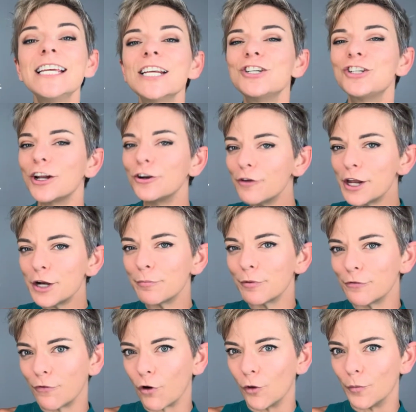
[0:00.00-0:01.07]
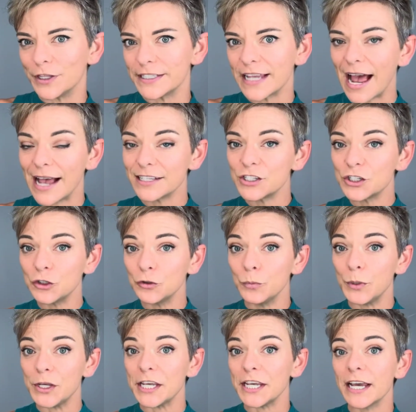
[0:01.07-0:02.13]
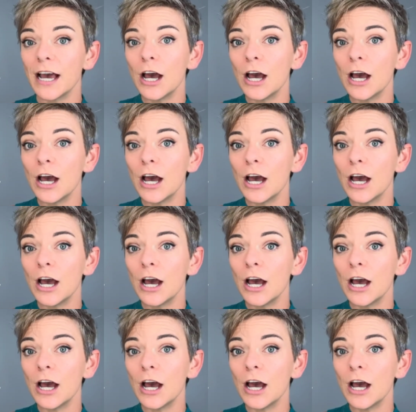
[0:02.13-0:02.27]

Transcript: generated performance has to be